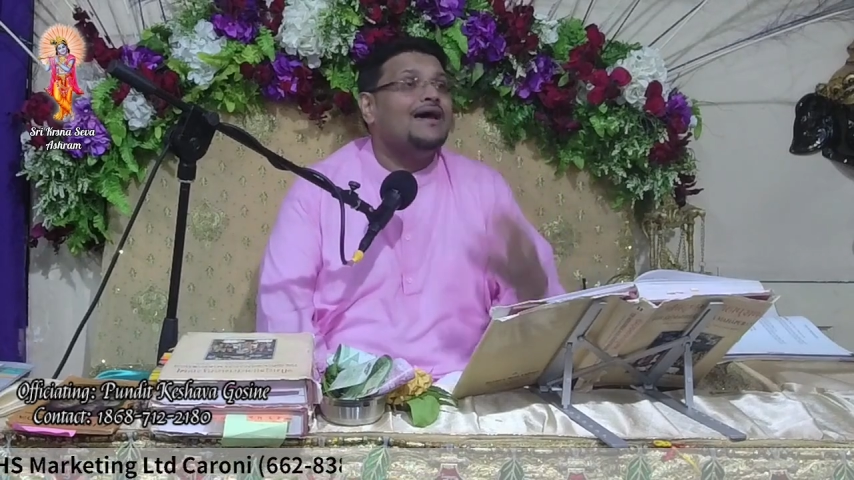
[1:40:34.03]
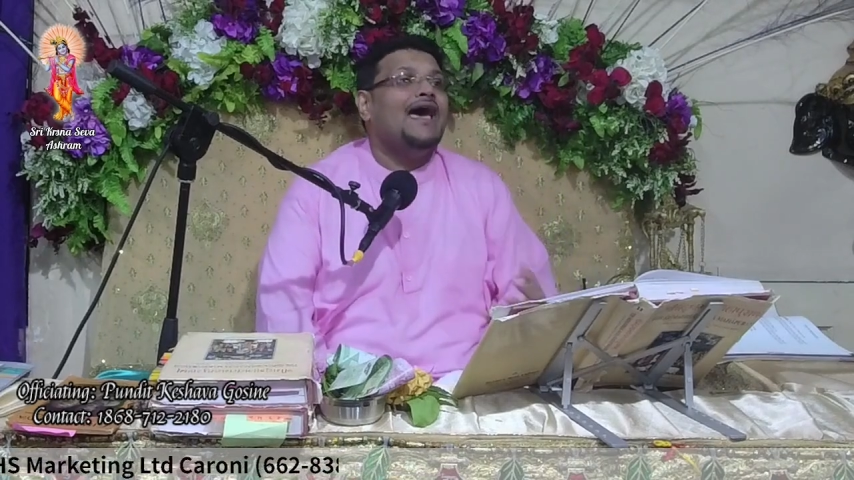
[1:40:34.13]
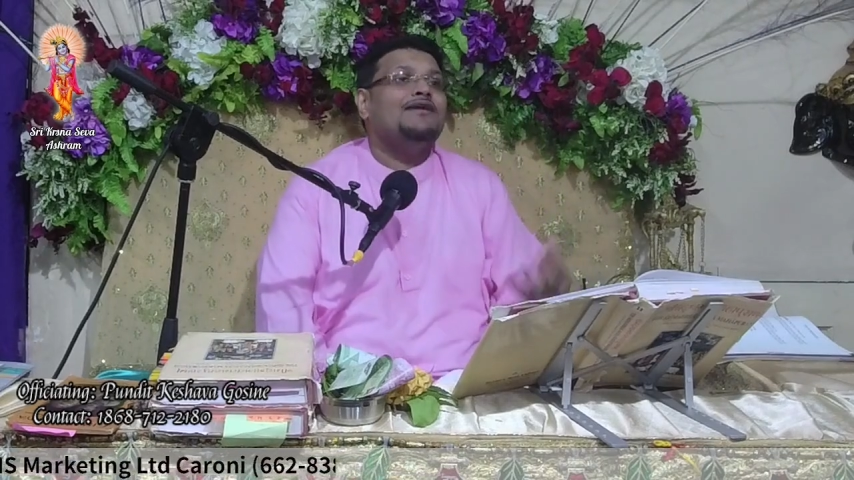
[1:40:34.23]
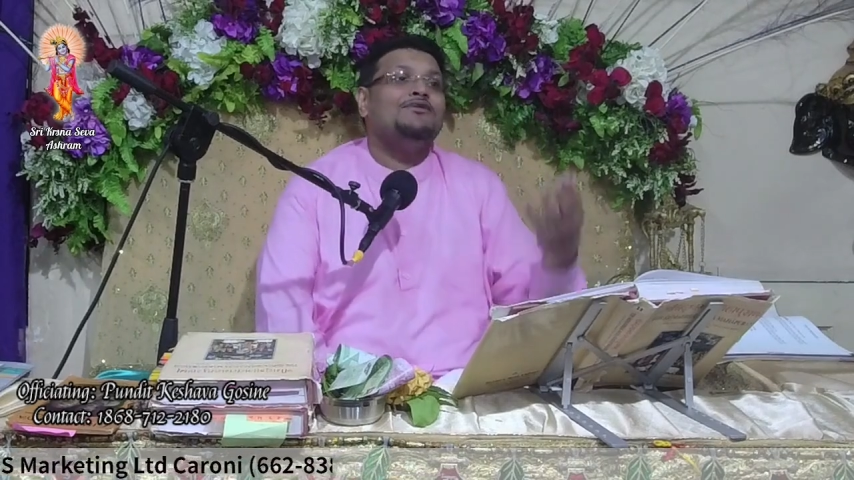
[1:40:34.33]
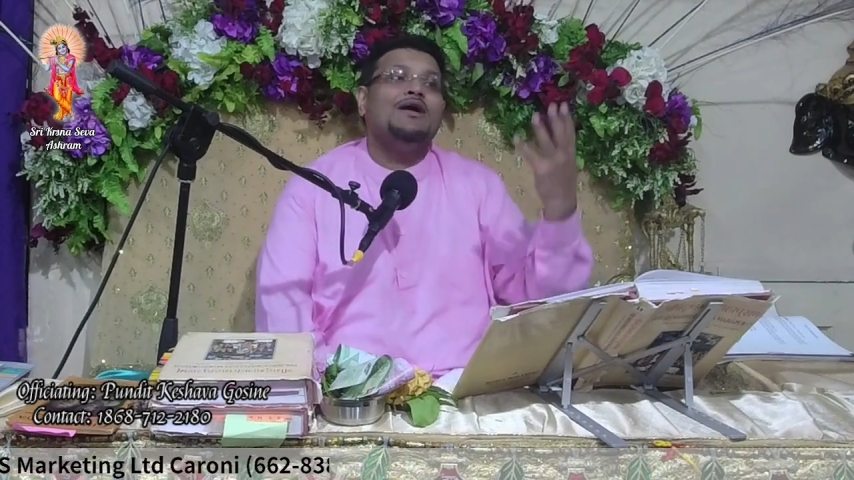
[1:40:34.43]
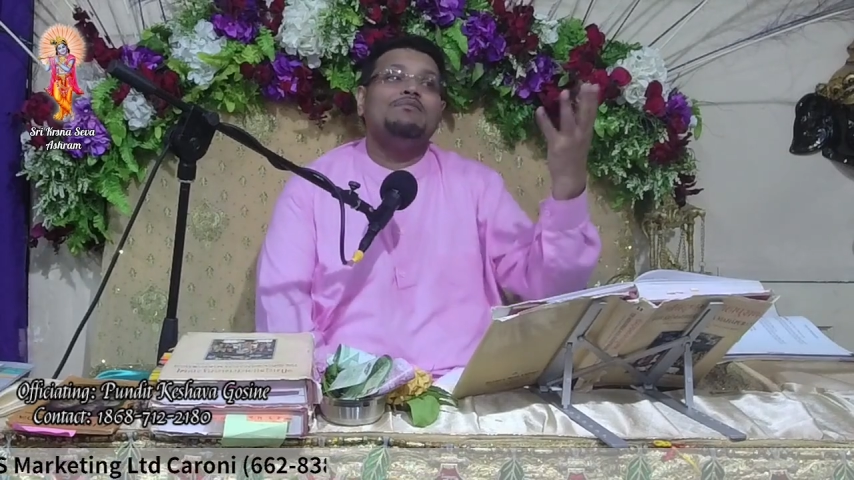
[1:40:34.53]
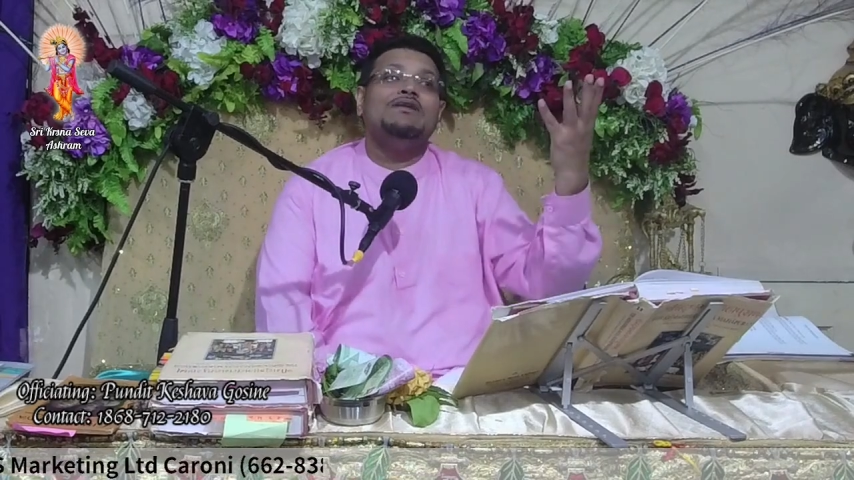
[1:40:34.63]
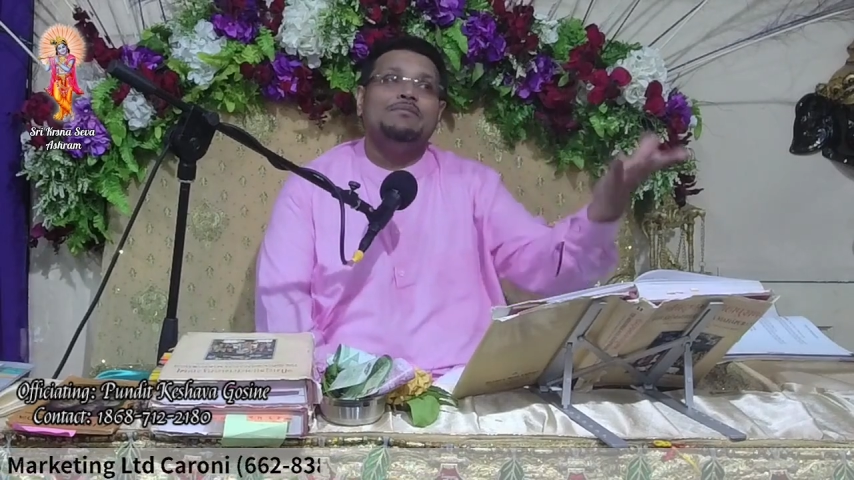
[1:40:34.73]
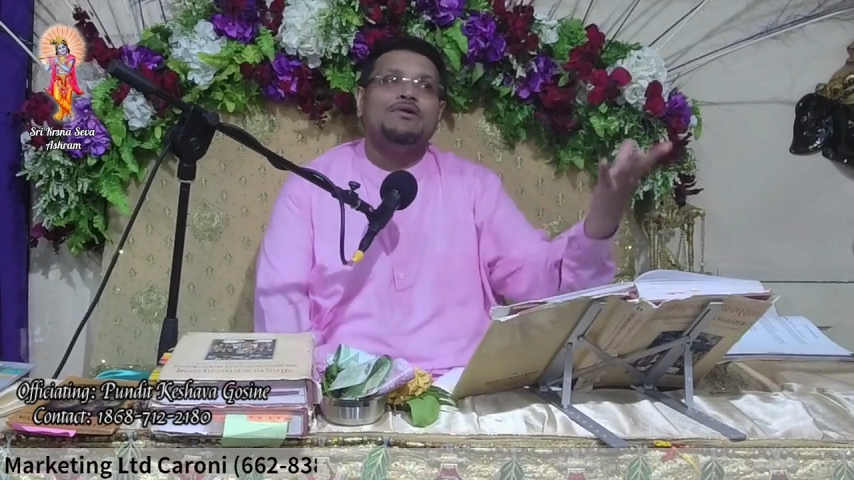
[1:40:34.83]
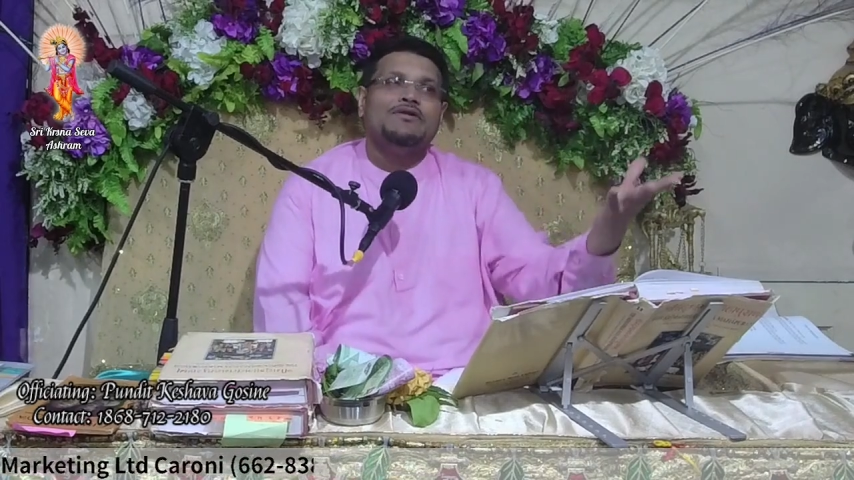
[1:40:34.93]
I know I'm
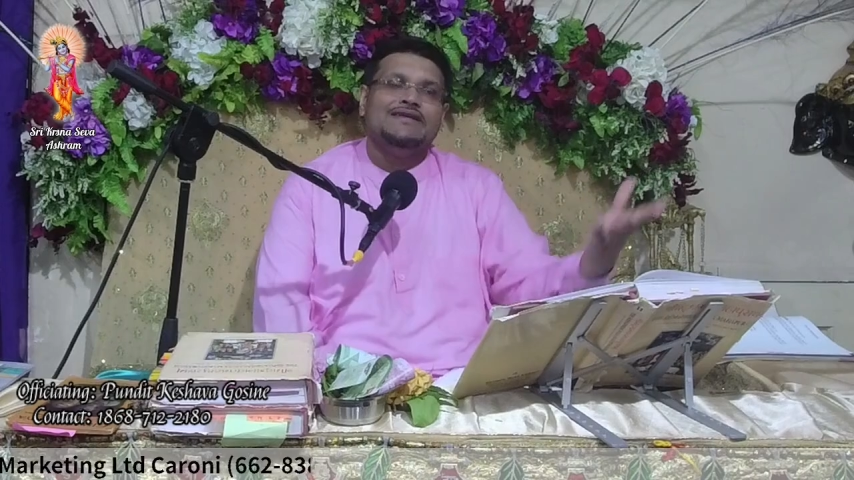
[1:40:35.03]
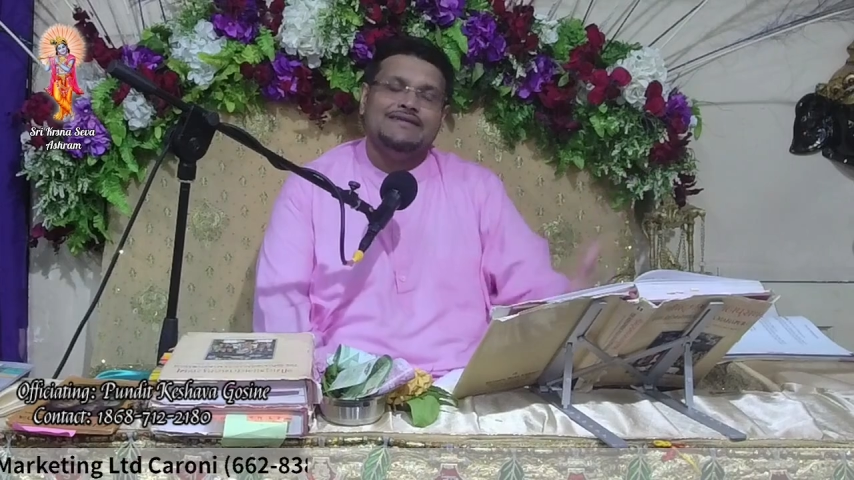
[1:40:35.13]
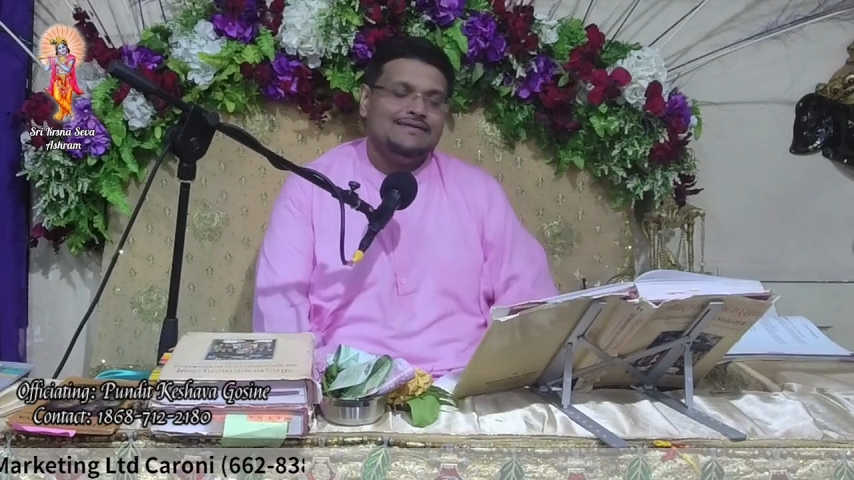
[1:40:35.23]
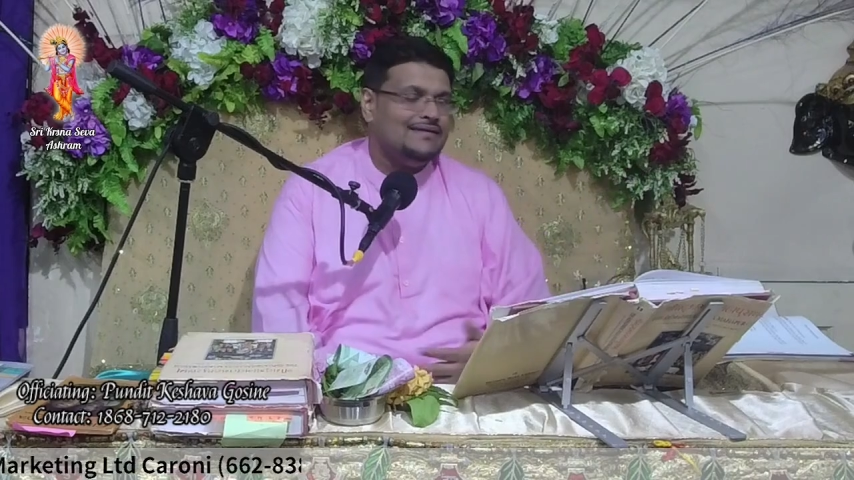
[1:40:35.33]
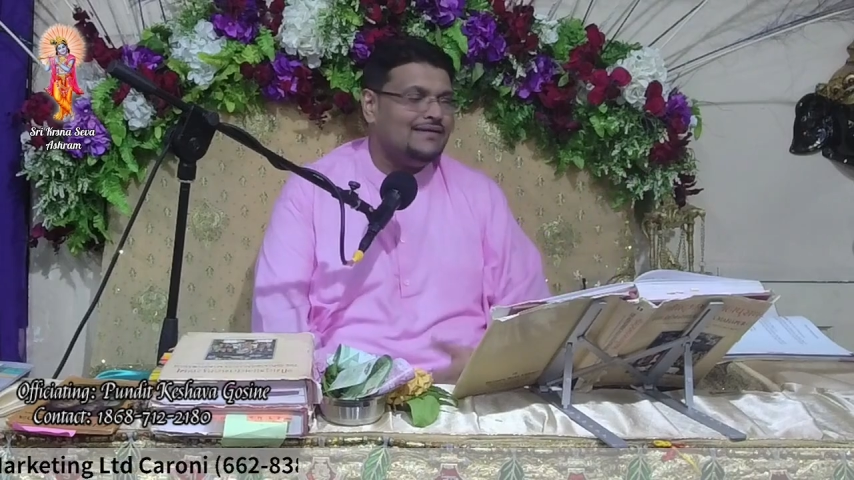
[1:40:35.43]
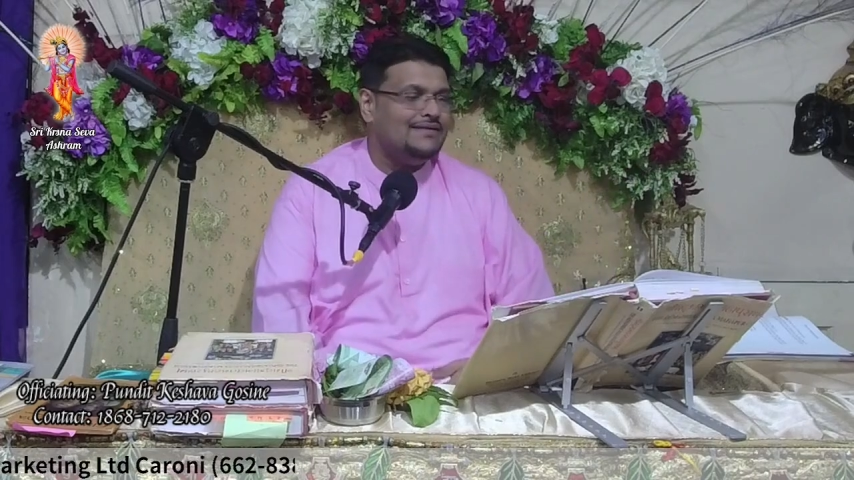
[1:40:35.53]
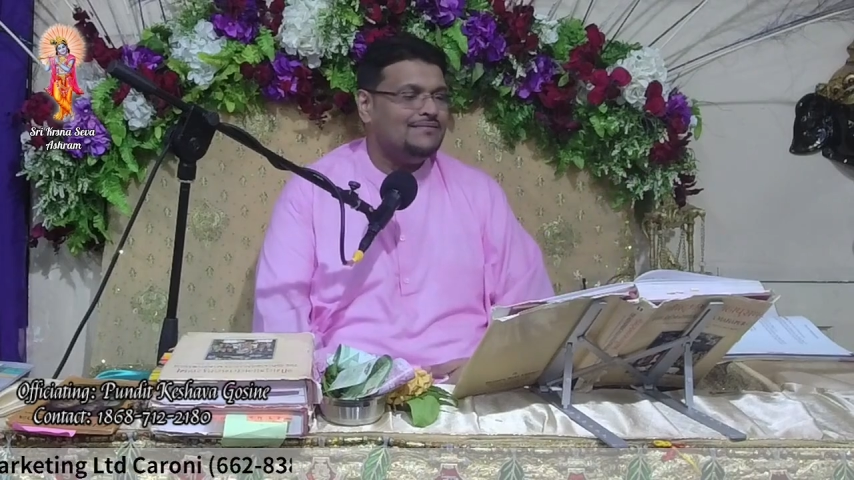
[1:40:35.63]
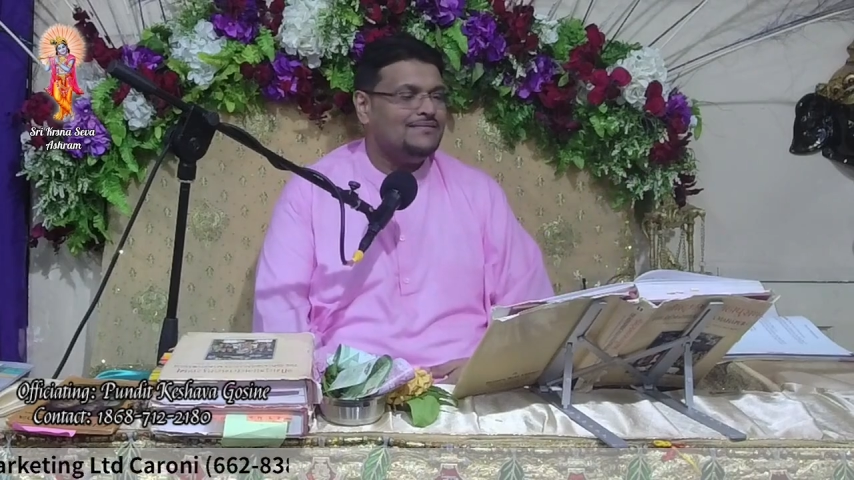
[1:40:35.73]
liberated today.